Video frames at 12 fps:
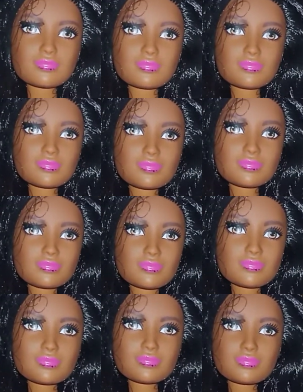vlog
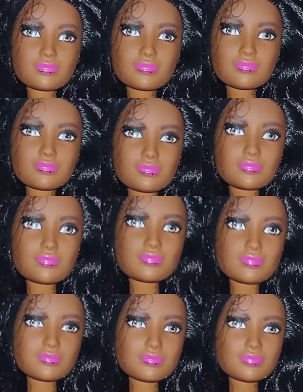and I'll see you guys
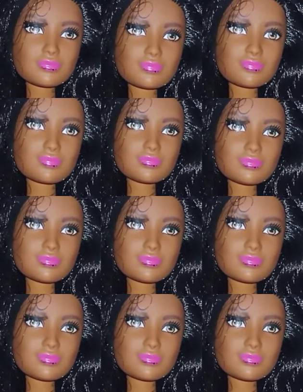next time.